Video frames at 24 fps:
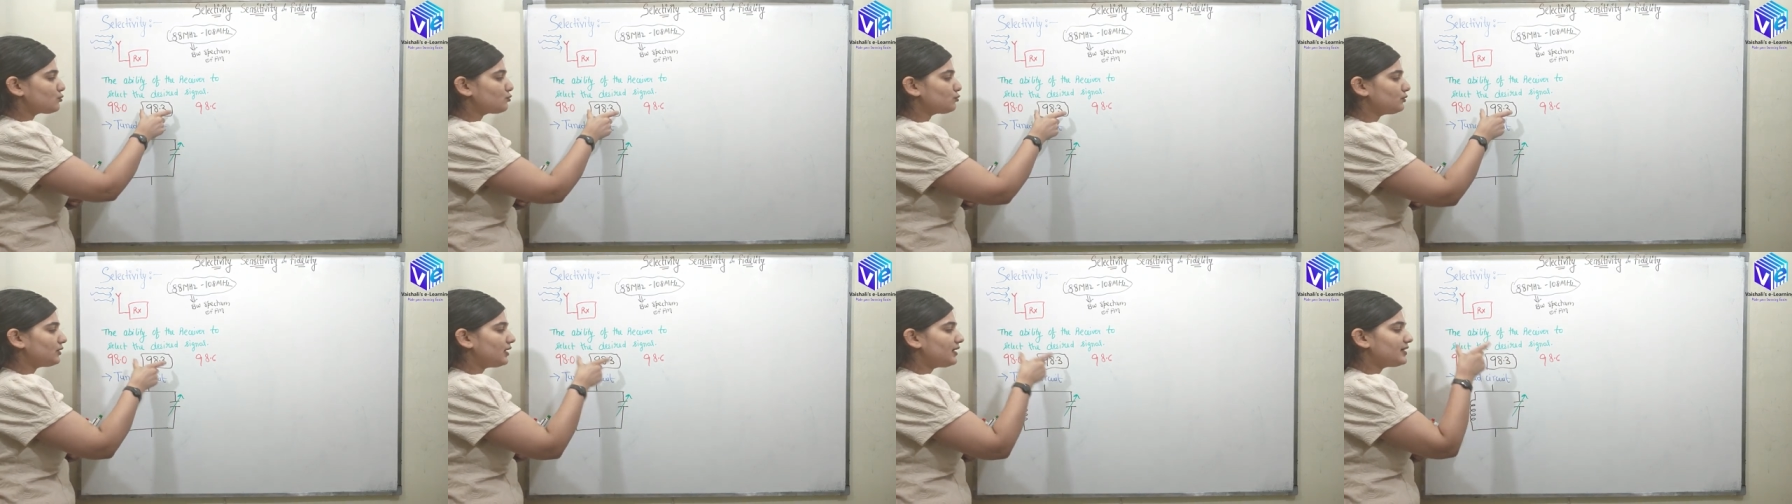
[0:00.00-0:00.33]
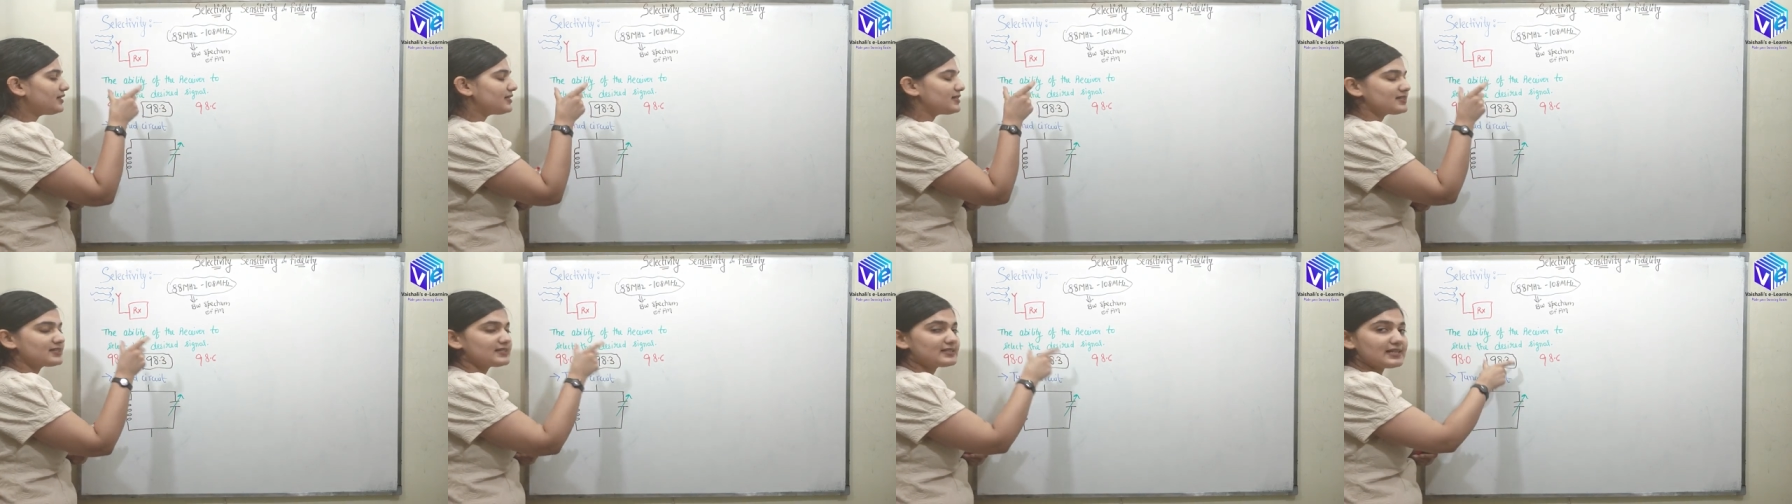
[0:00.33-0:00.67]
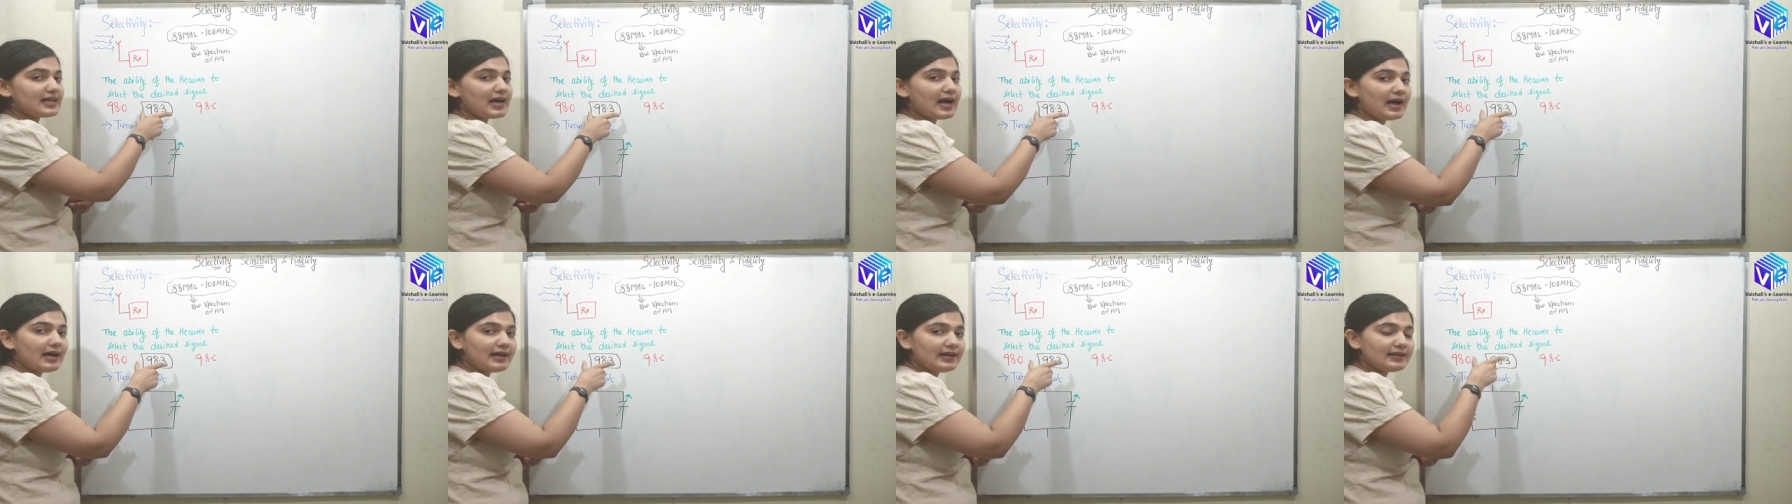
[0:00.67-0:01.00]
to the
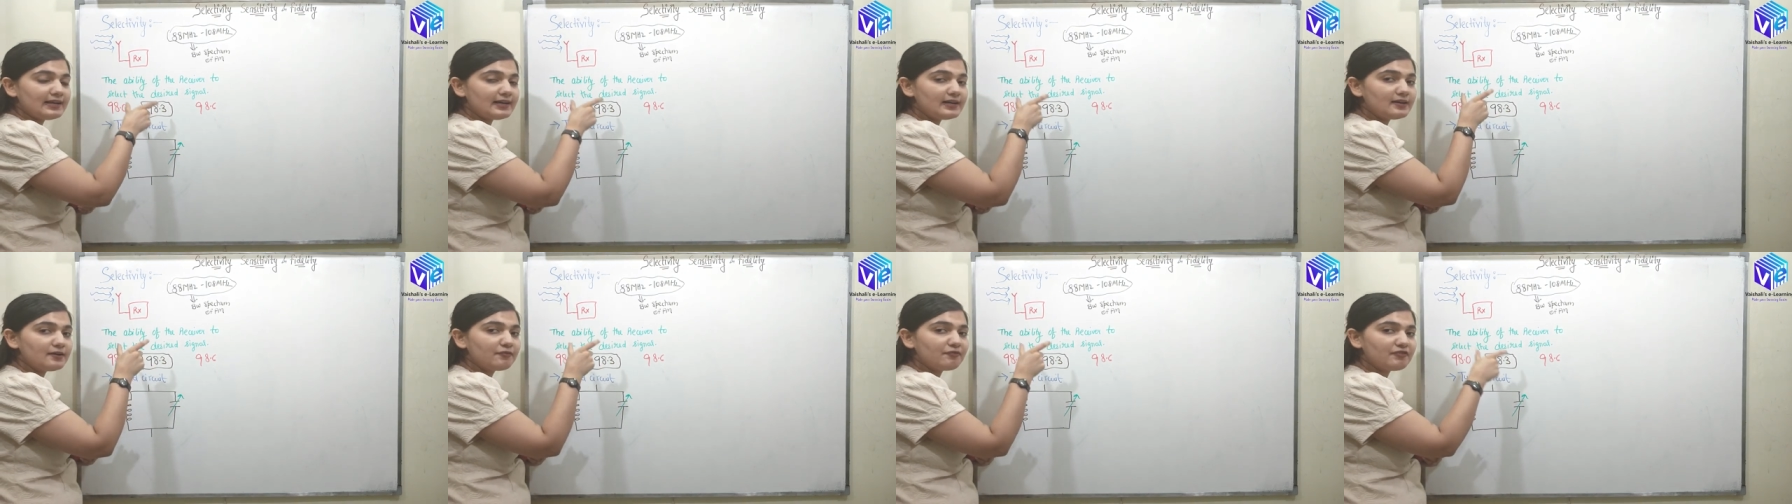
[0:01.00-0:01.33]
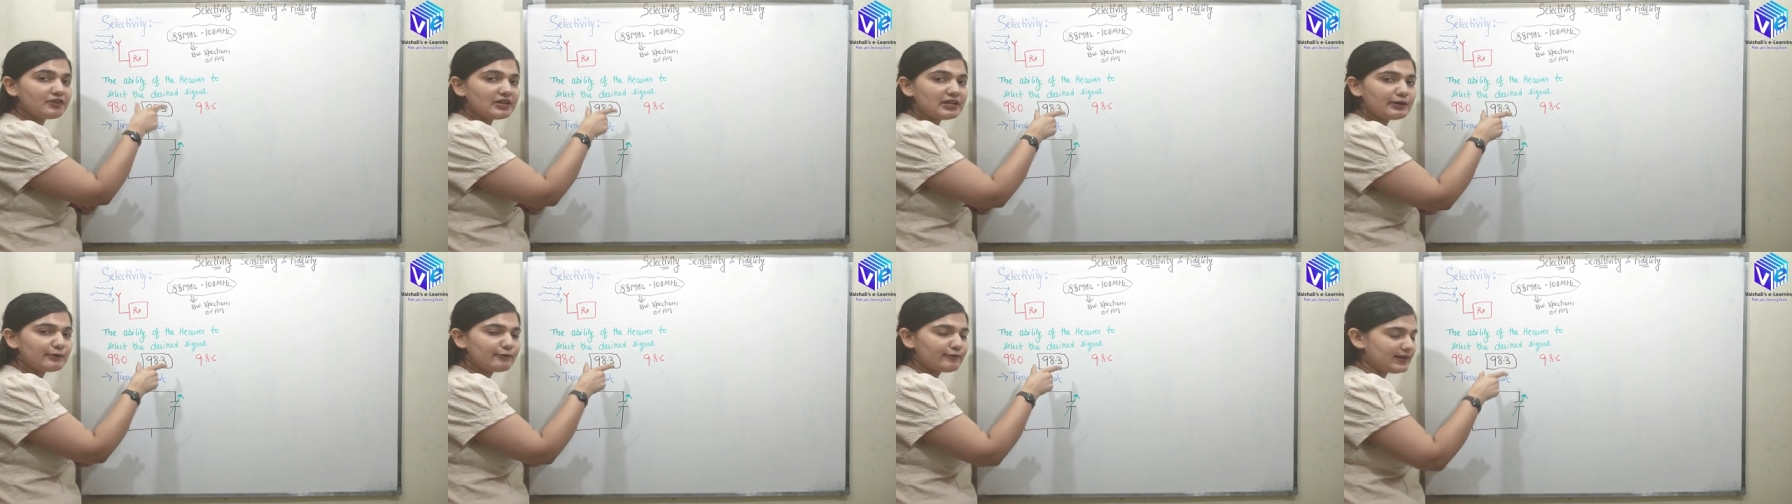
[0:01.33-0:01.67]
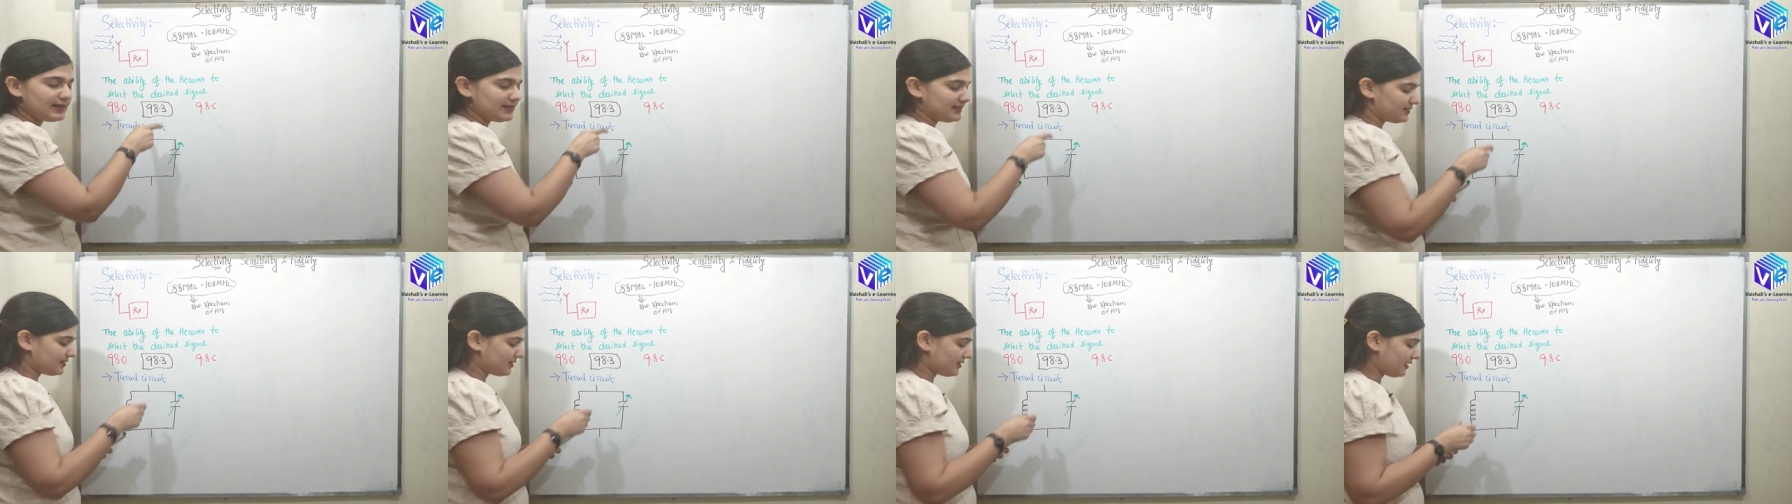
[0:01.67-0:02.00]
desired
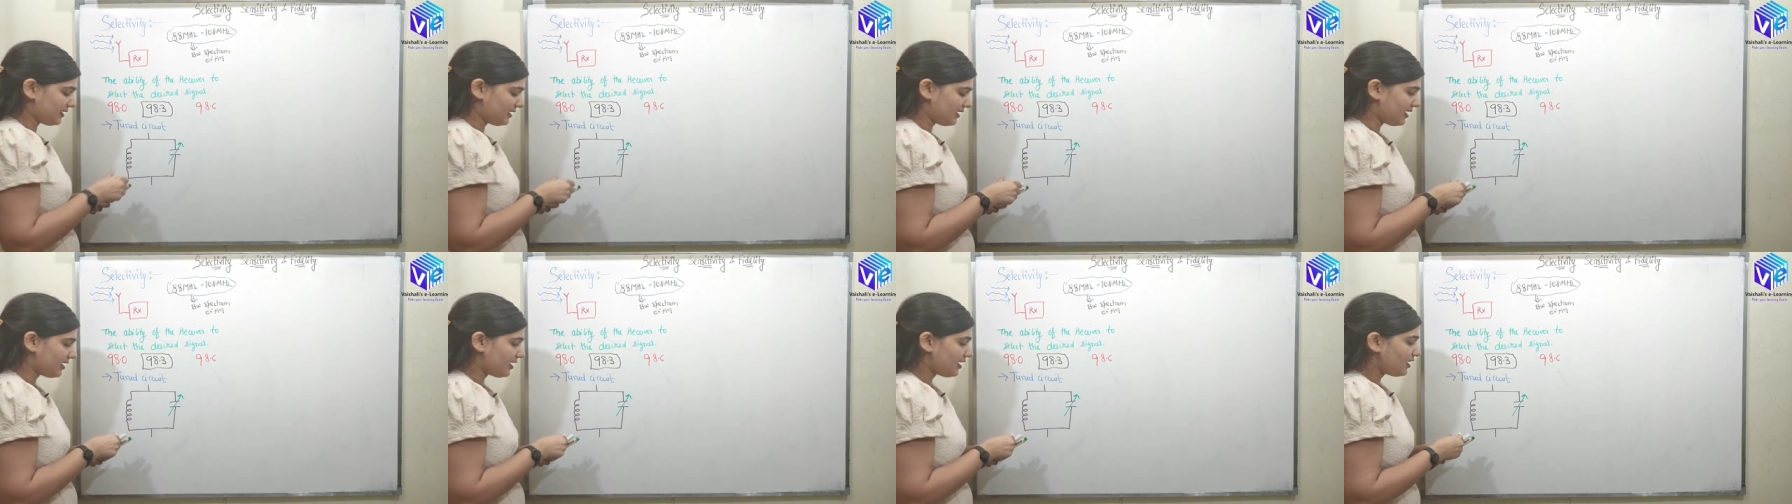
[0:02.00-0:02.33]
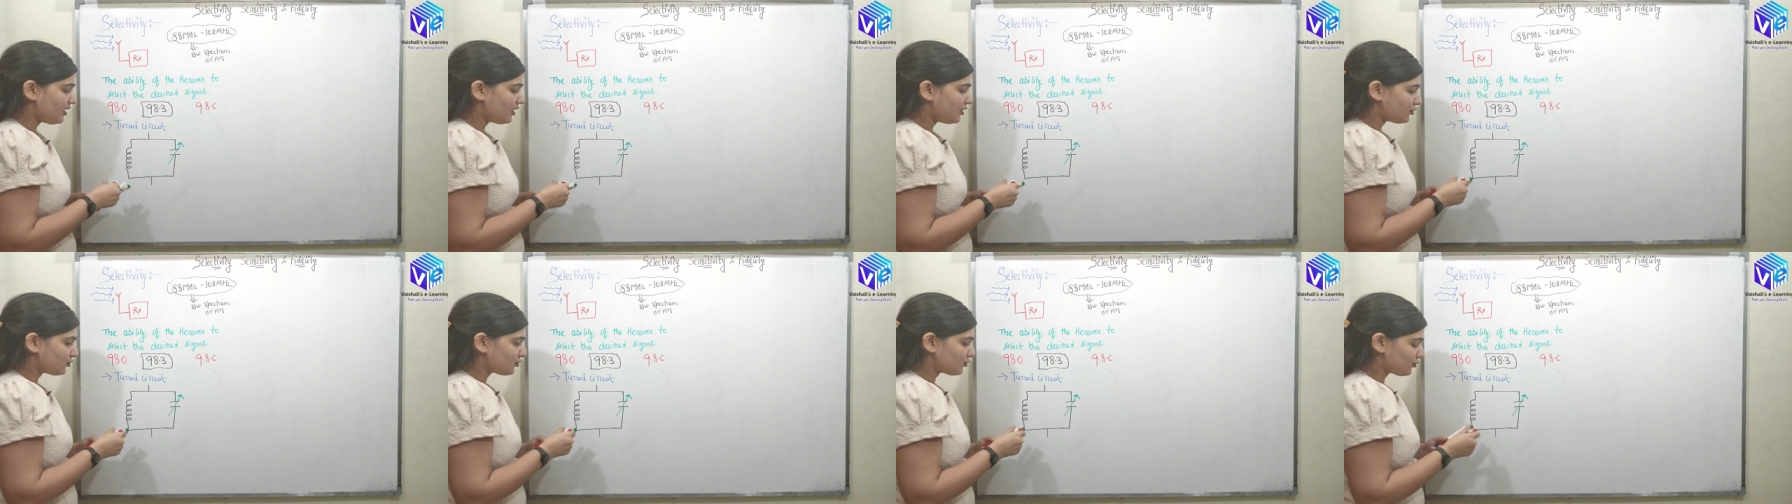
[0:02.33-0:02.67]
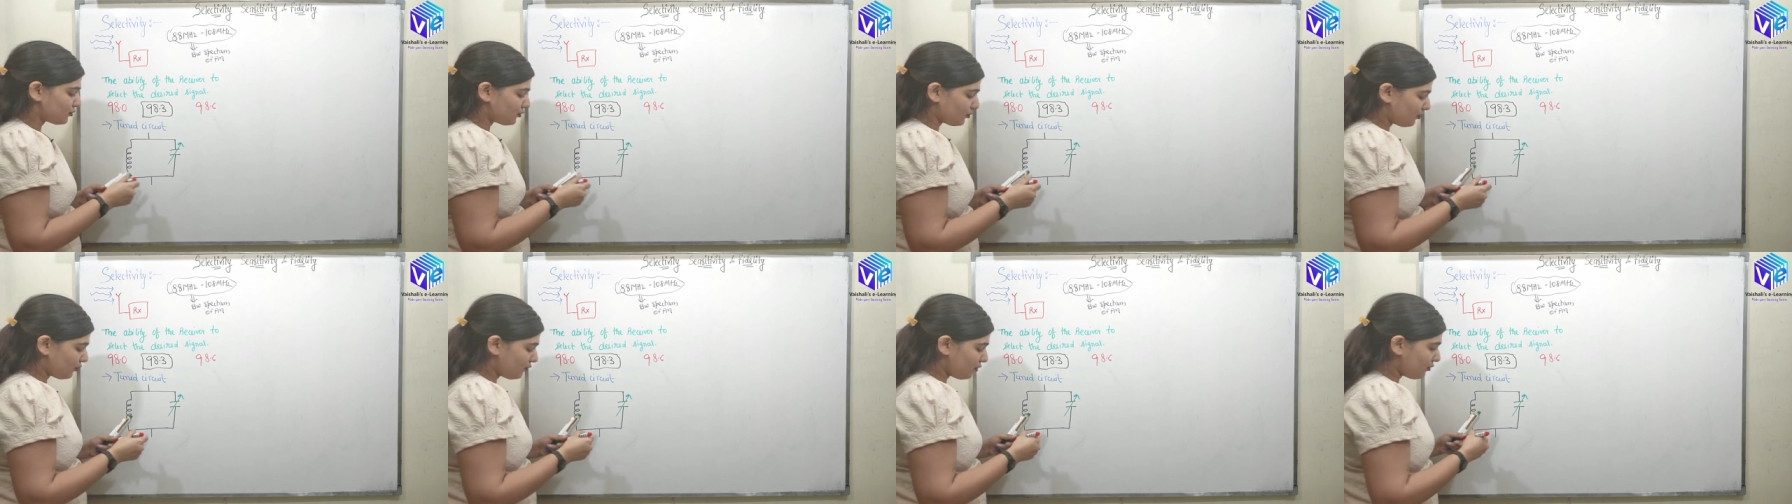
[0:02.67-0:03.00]
frequency.
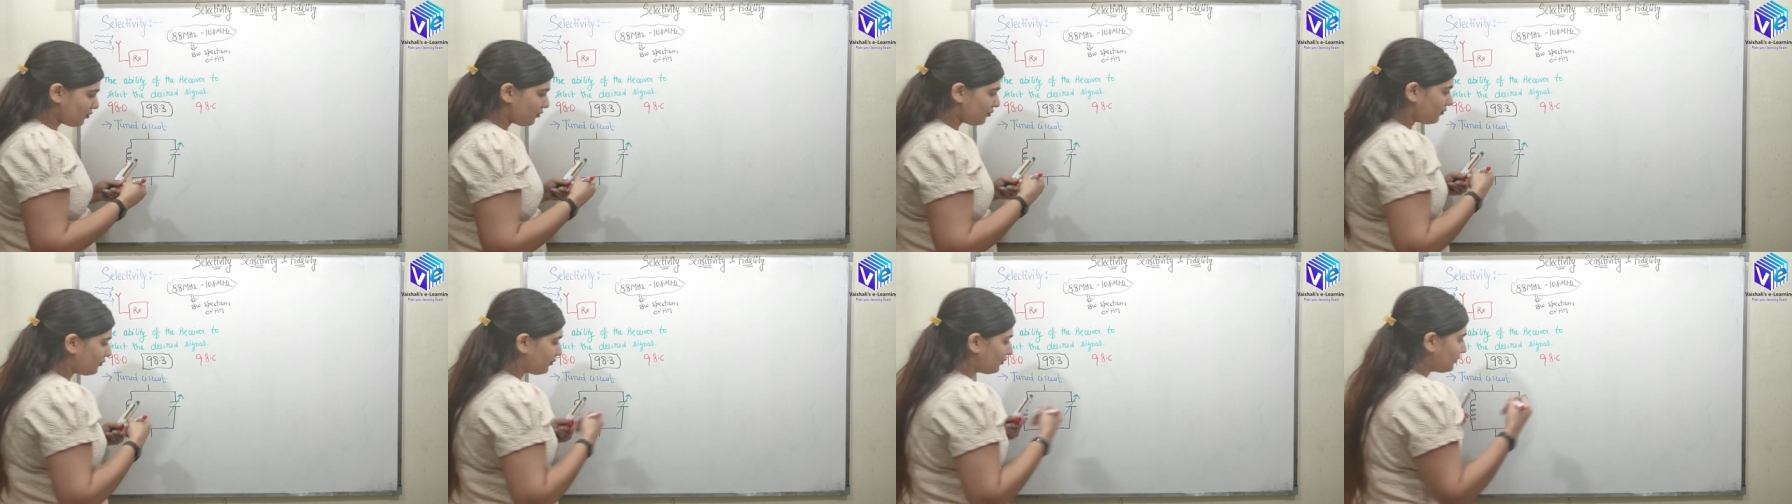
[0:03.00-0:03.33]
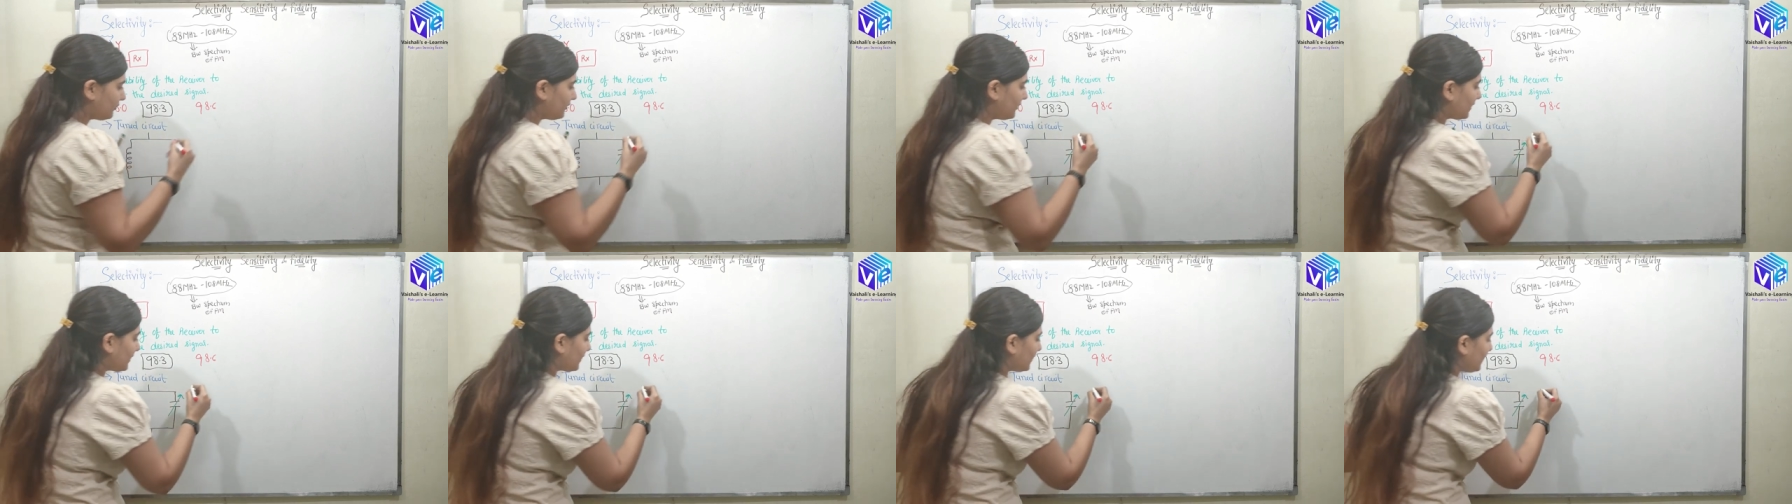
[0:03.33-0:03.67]
So the